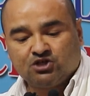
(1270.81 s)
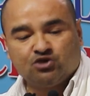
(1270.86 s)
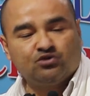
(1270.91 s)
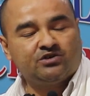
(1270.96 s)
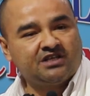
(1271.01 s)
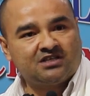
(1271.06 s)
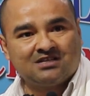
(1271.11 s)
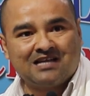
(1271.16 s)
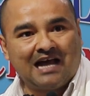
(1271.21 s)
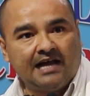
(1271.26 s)
to
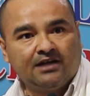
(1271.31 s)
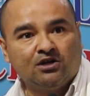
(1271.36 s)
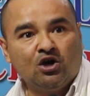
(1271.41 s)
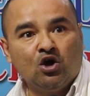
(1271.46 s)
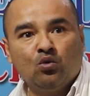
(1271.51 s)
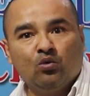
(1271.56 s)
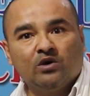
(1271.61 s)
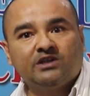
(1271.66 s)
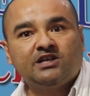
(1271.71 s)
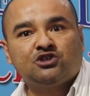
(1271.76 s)

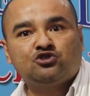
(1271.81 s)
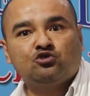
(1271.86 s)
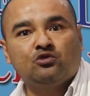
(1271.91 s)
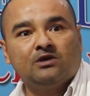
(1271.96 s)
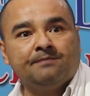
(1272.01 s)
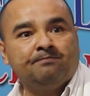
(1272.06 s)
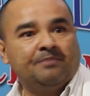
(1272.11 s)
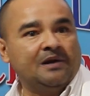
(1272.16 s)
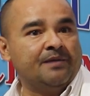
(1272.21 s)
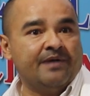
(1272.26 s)
decide whether
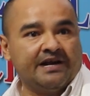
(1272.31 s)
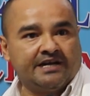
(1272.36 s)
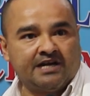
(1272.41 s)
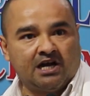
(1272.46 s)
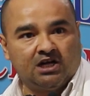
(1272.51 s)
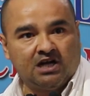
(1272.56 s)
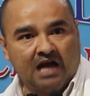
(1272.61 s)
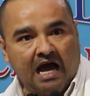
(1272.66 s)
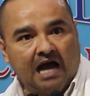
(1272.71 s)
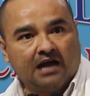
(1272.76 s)
to implement
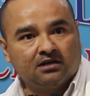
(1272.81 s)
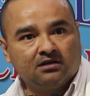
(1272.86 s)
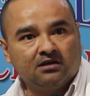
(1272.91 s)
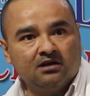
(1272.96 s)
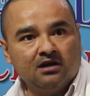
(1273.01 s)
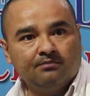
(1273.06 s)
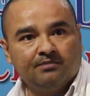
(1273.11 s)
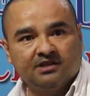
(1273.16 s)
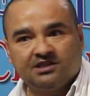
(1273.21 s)
or not.